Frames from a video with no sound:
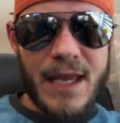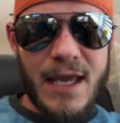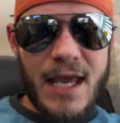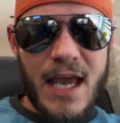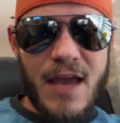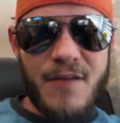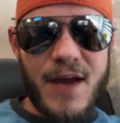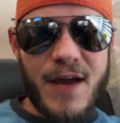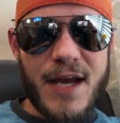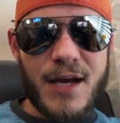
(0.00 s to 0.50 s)

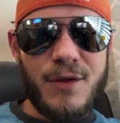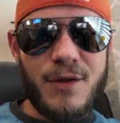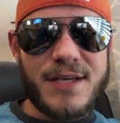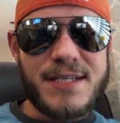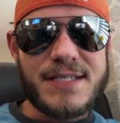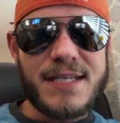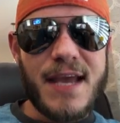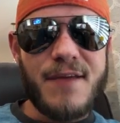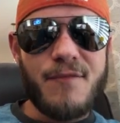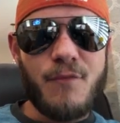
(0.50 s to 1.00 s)
If I can only
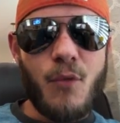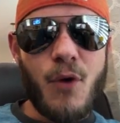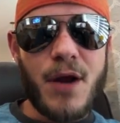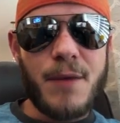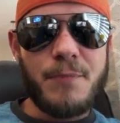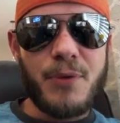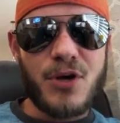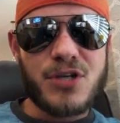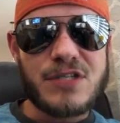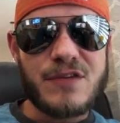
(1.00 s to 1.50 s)
save one
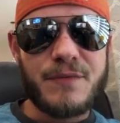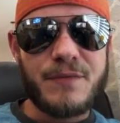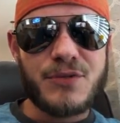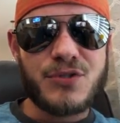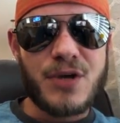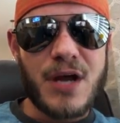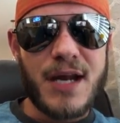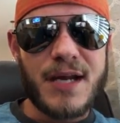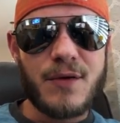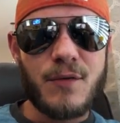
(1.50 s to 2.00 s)
person from
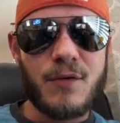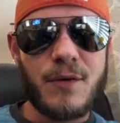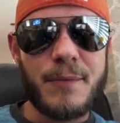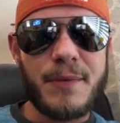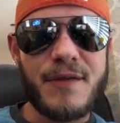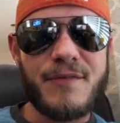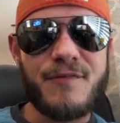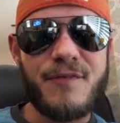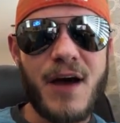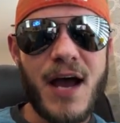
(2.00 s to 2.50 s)
drowning, would it
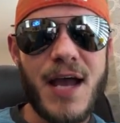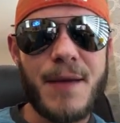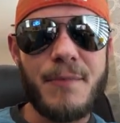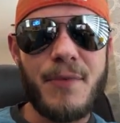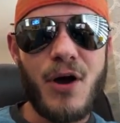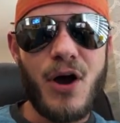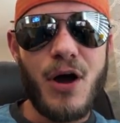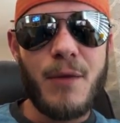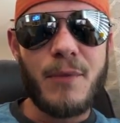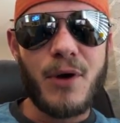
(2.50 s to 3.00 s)
be
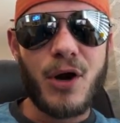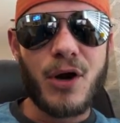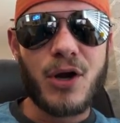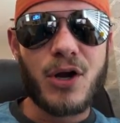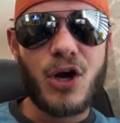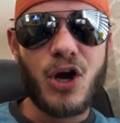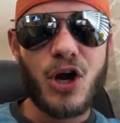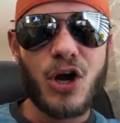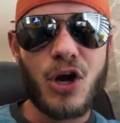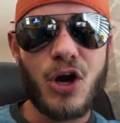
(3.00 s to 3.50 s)
Feinbaum or
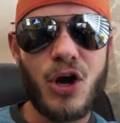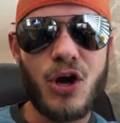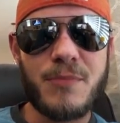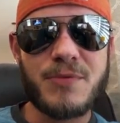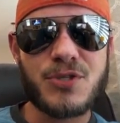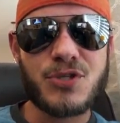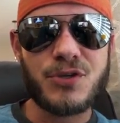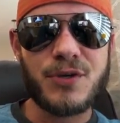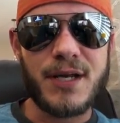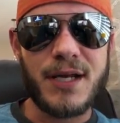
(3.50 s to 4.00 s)
Kirk
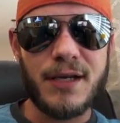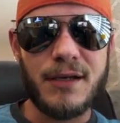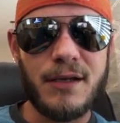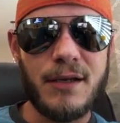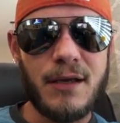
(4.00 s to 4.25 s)
Herbstreit?